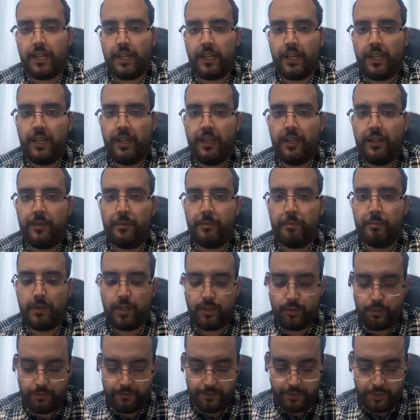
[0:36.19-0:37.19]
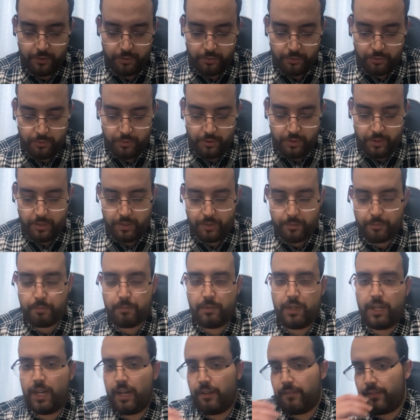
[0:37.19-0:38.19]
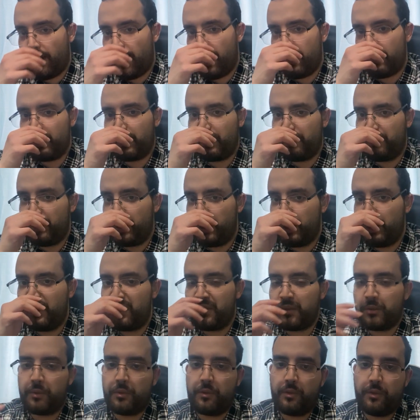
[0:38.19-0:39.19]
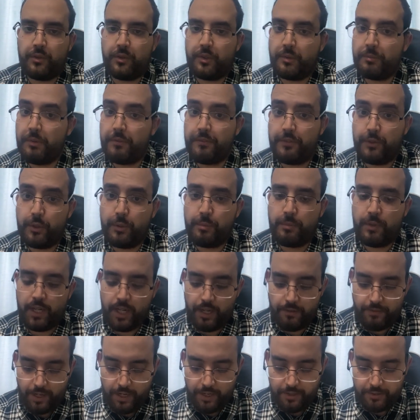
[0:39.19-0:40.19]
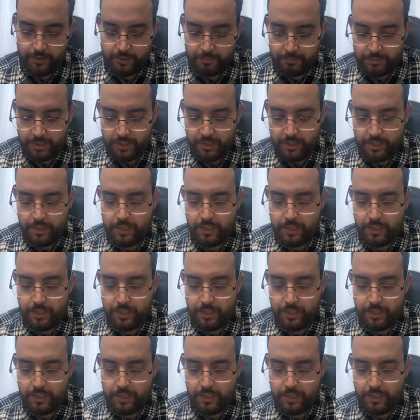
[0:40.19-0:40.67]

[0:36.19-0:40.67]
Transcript: and many of you may have asked me, or some of you may have asked me,